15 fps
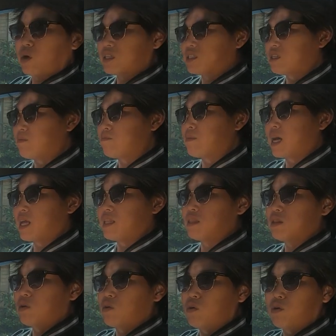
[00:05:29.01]
once a
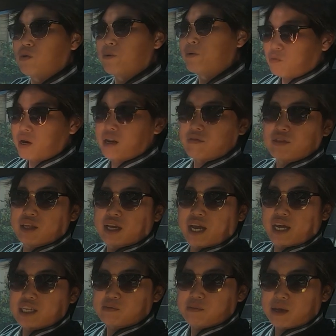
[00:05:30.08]
month, or whatever the
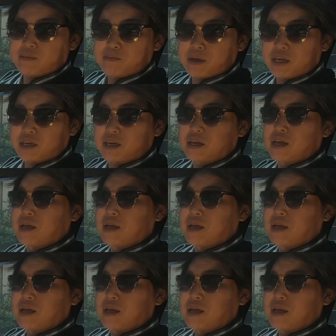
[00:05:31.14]
case may be,